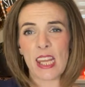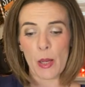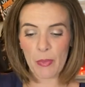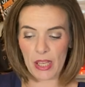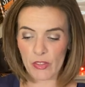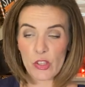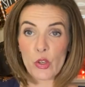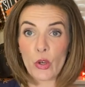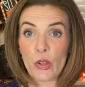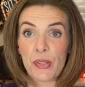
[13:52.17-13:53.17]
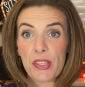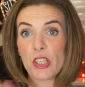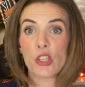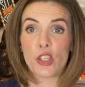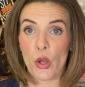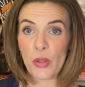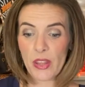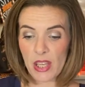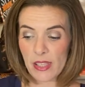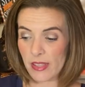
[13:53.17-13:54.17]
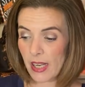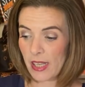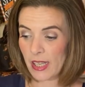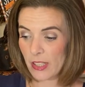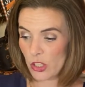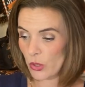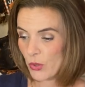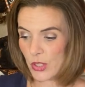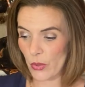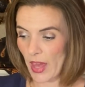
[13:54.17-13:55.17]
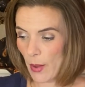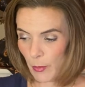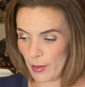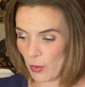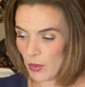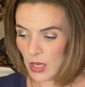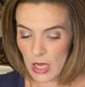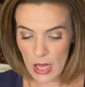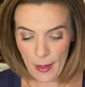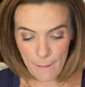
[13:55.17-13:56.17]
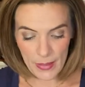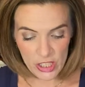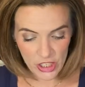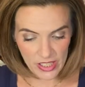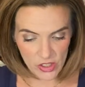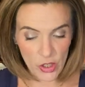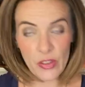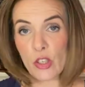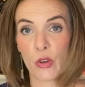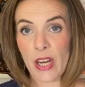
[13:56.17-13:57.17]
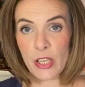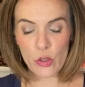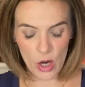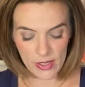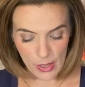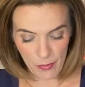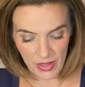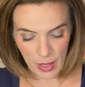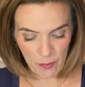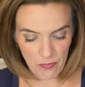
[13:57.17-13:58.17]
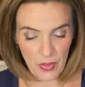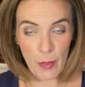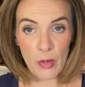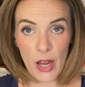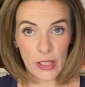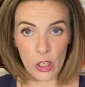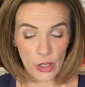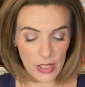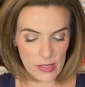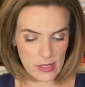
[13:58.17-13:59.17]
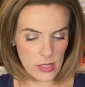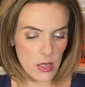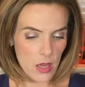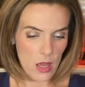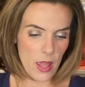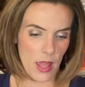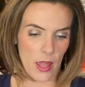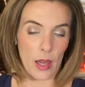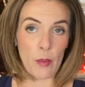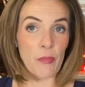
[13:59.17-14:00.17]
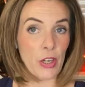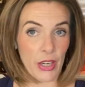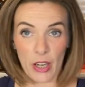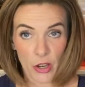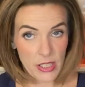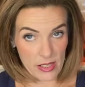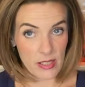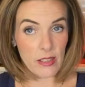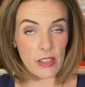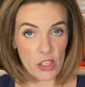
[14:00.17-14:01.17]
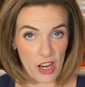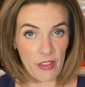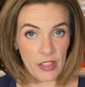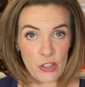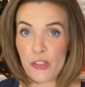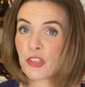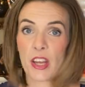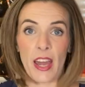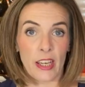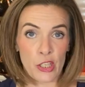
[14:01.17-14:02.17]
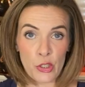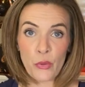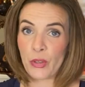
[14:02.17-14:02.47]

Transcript: stamp it in the circles to show the things that I need to. So that will be much easier than trying to draw something. I'm not an artist. I'm very artistically challenged. I can do